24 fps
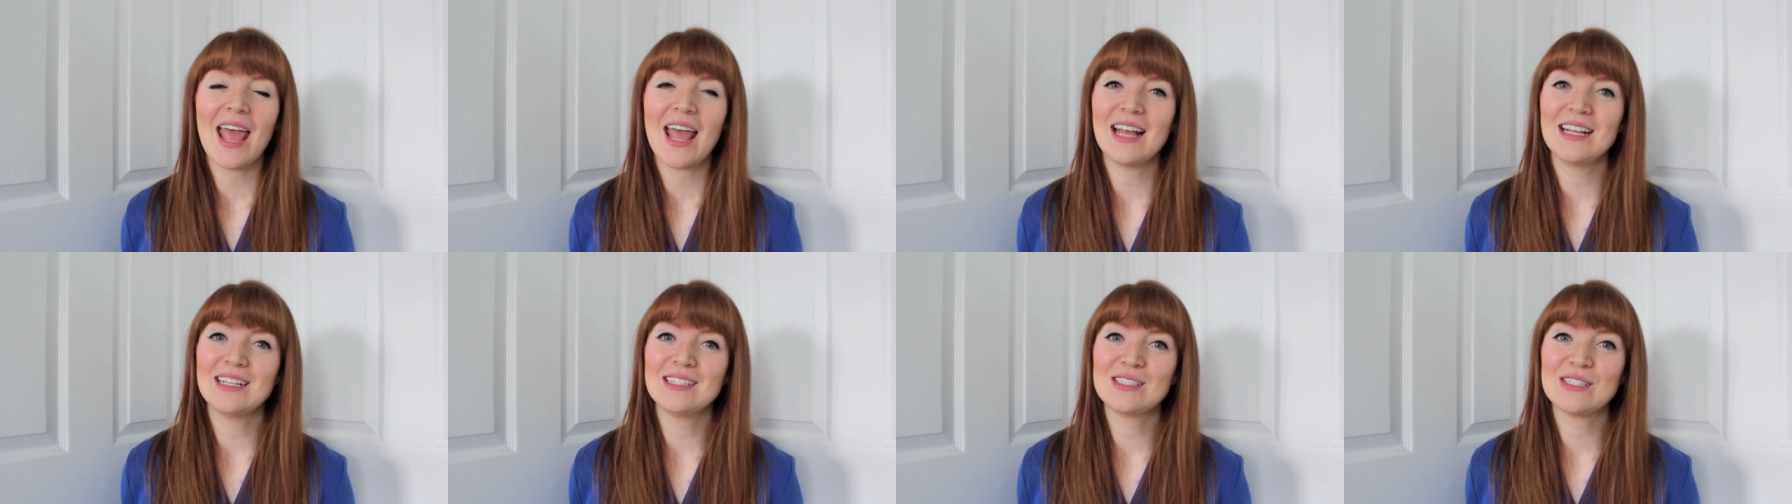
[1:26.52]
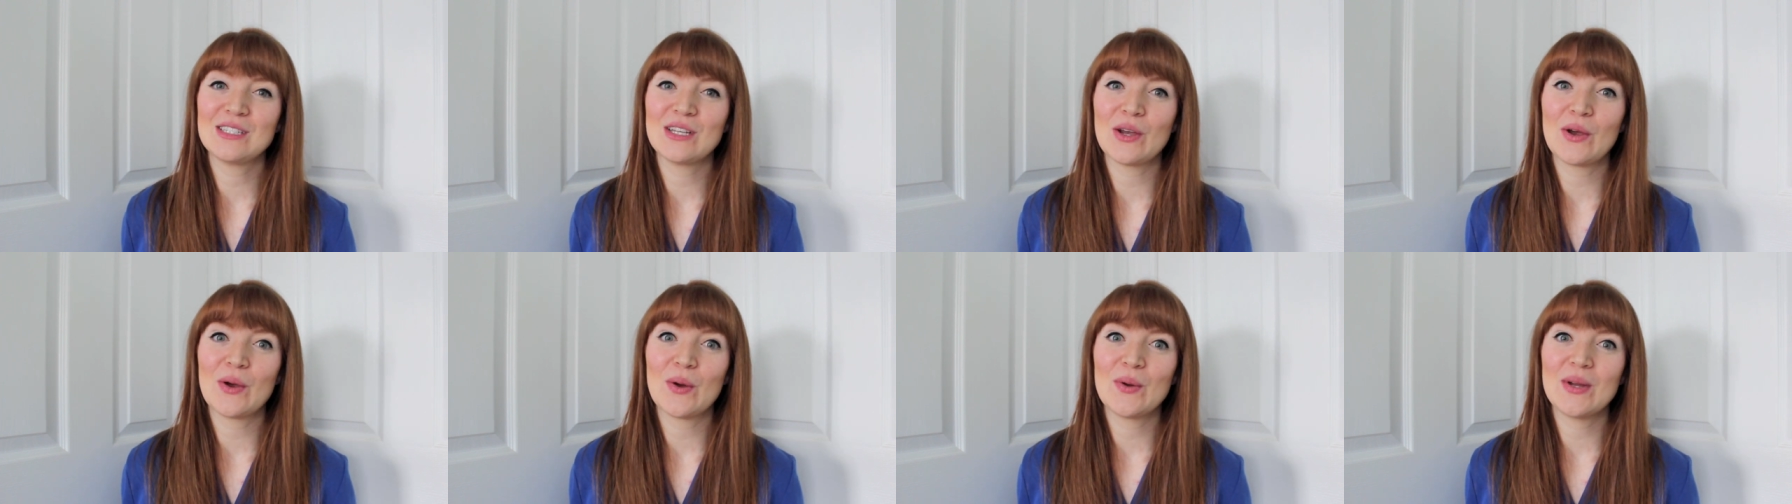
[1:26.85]
And
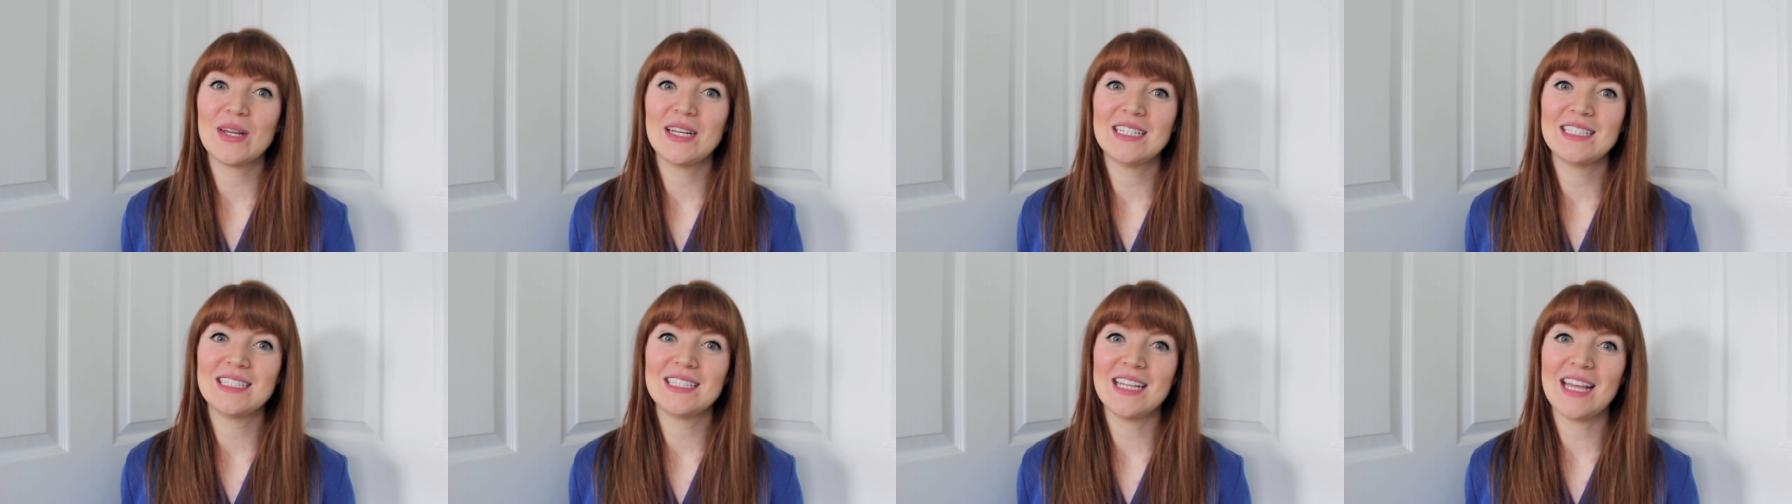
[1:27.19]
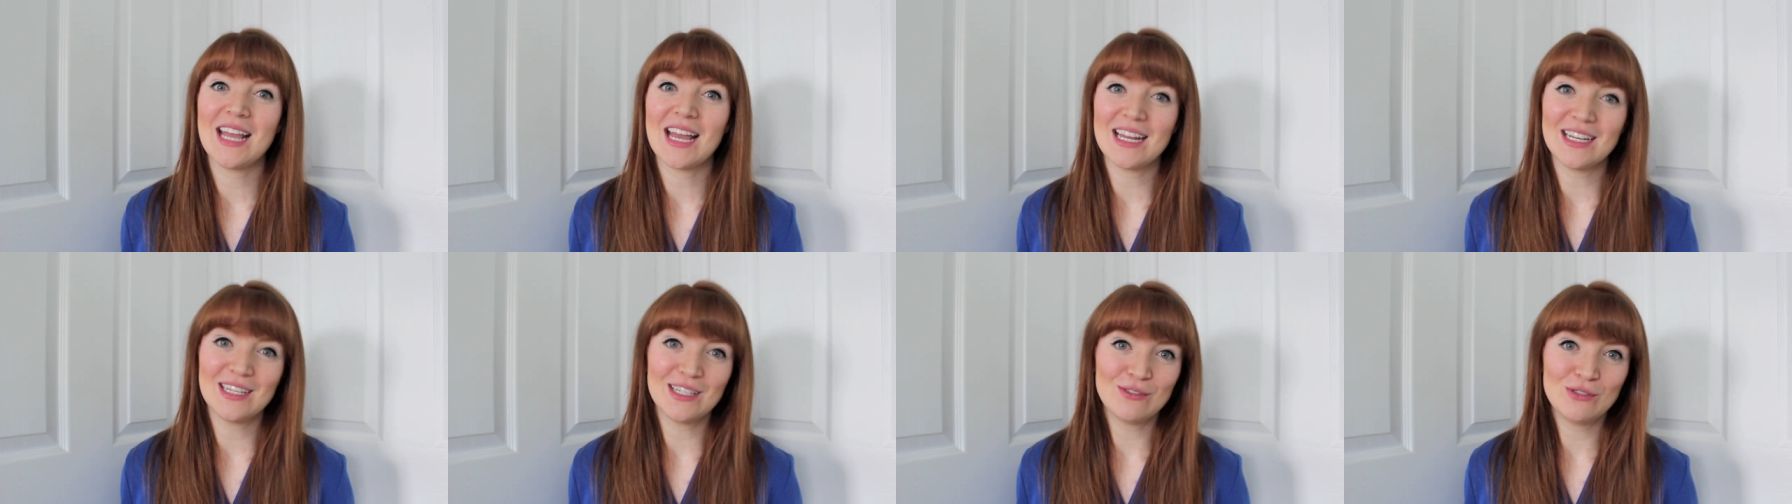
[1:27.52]
so it is
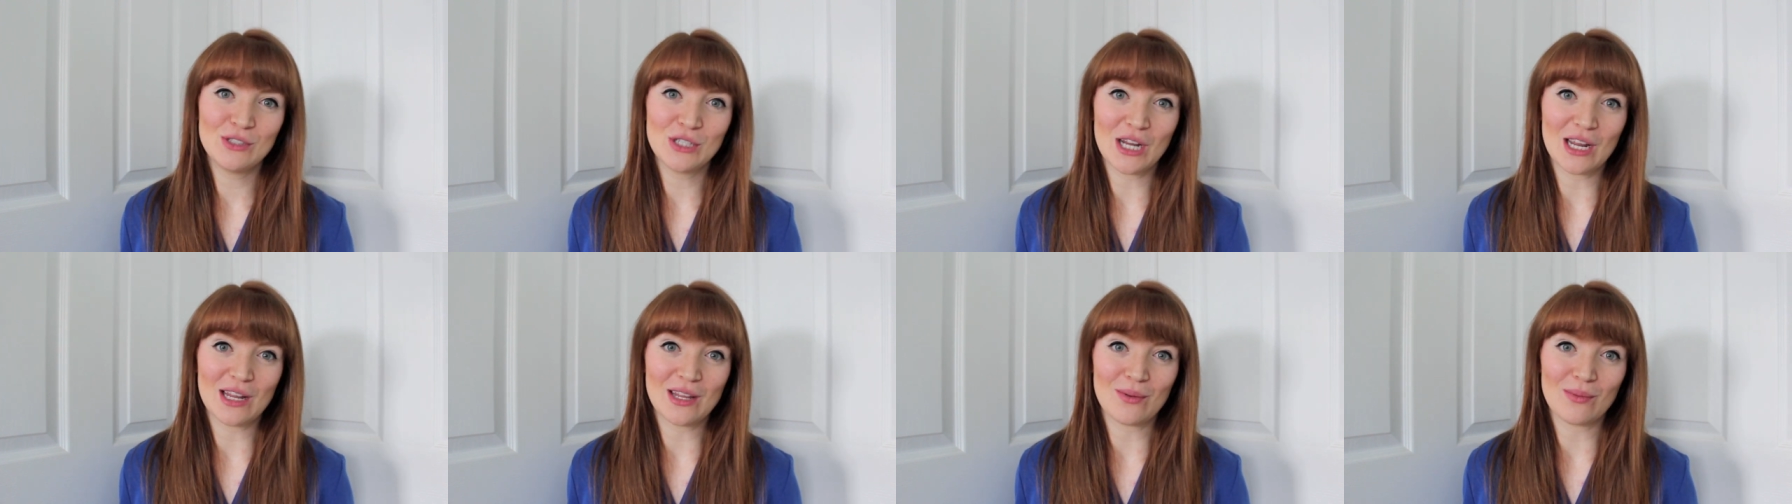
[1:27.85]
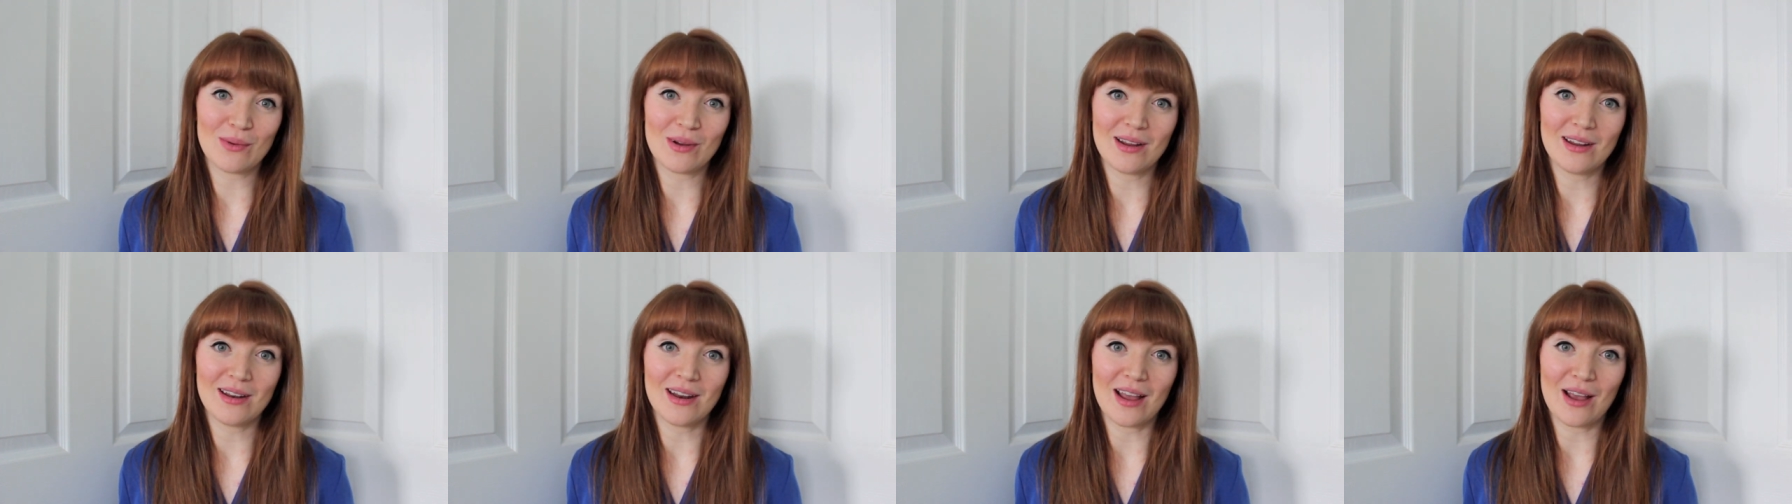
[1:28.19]
the end of
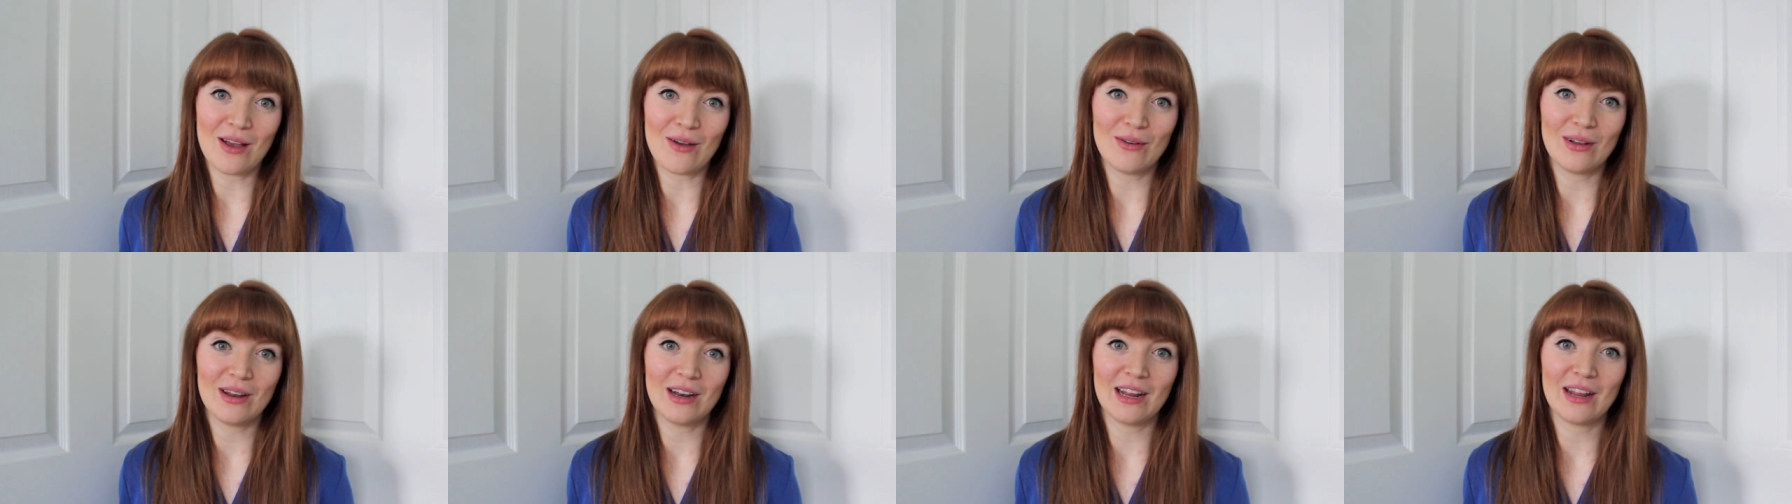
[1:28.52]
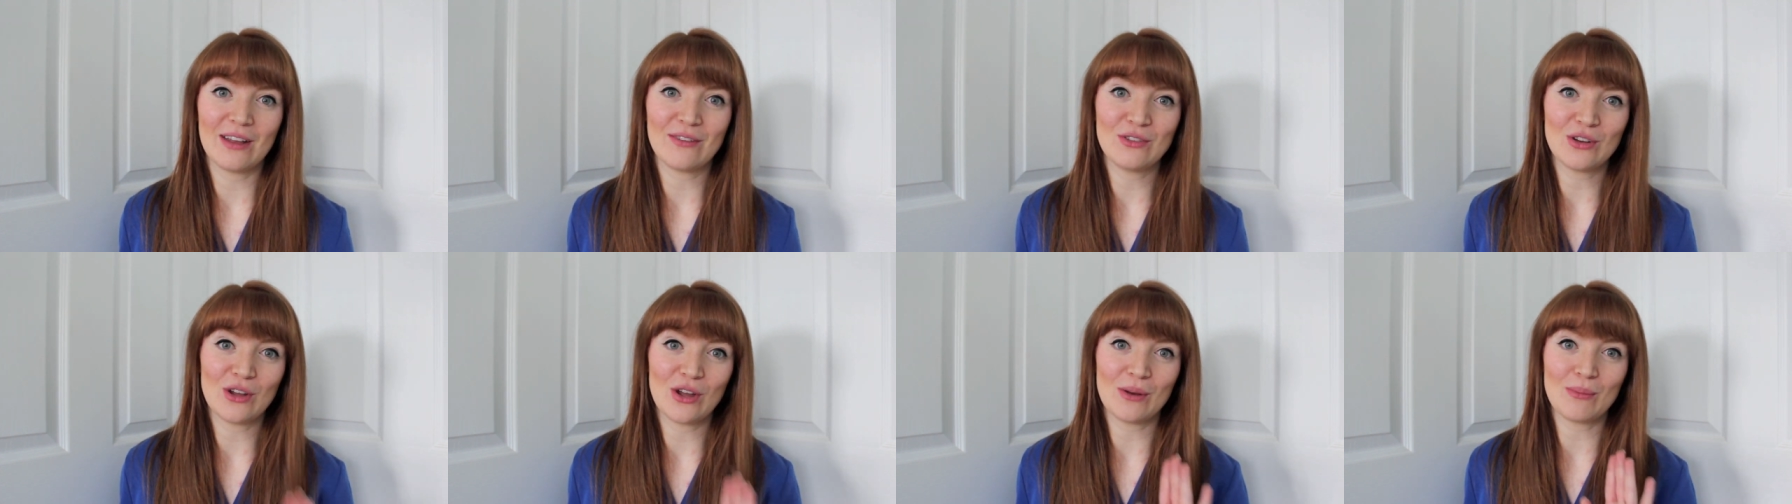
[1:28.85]
January now and I
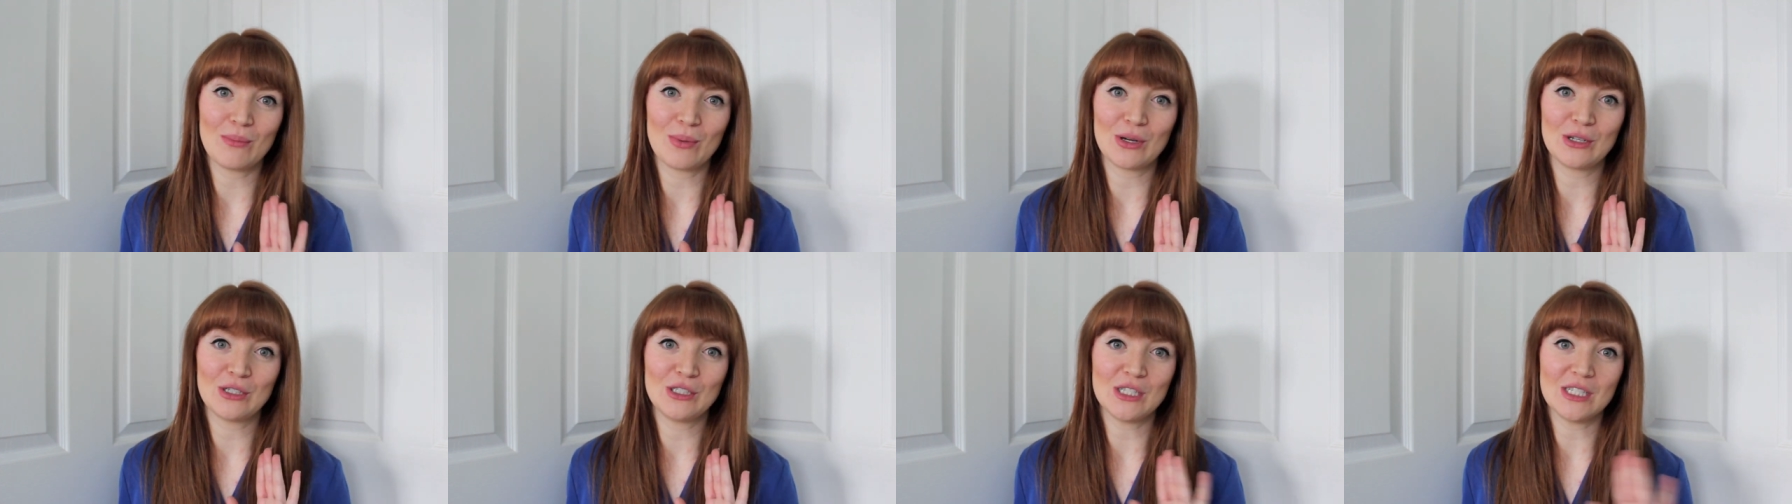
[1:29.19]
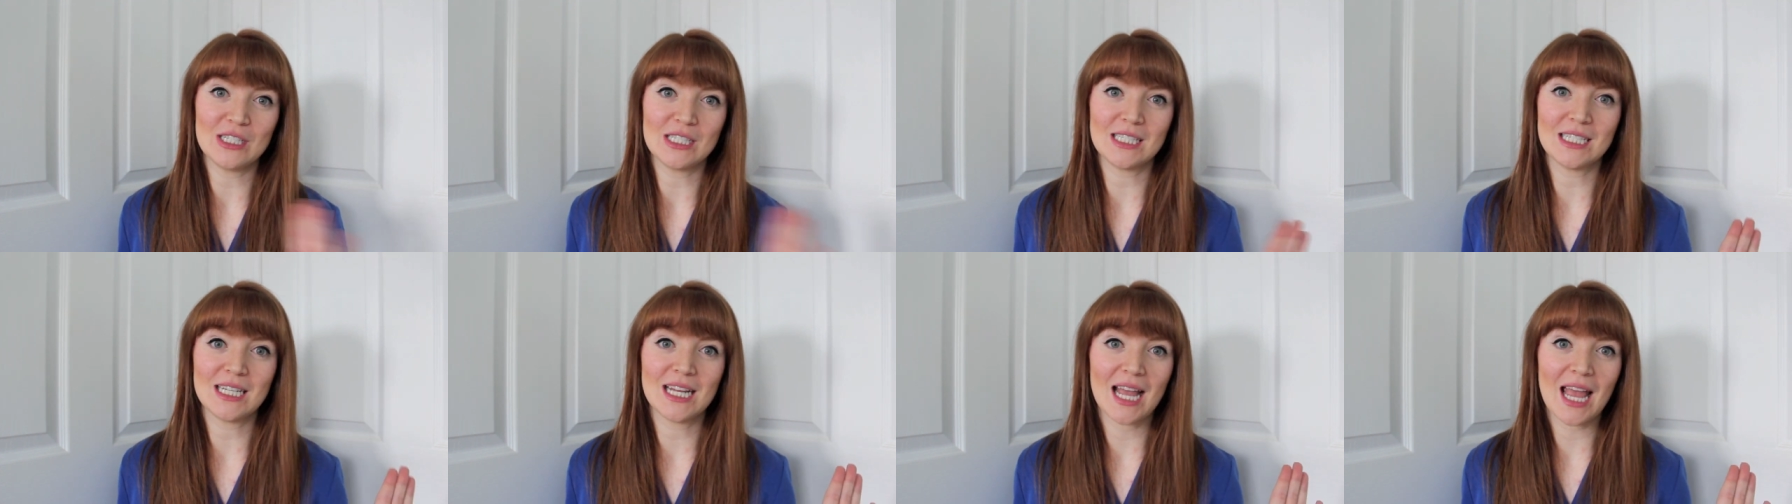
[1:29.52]
have not
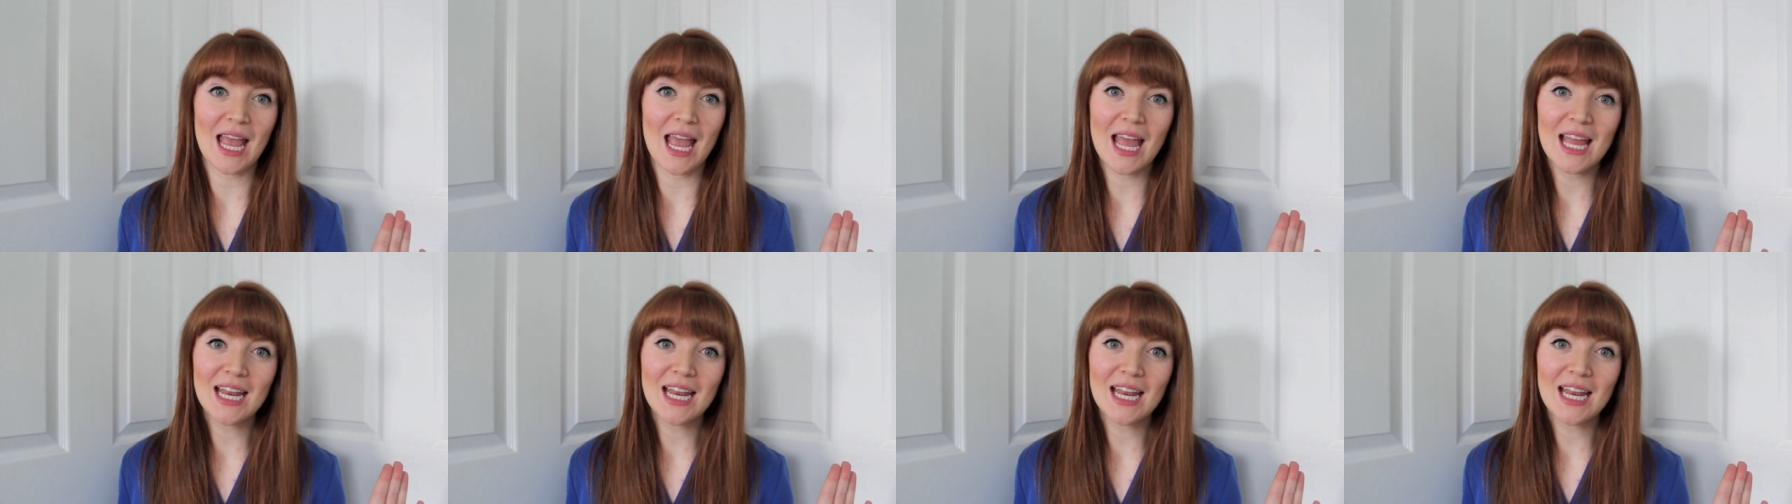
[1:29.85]
purchased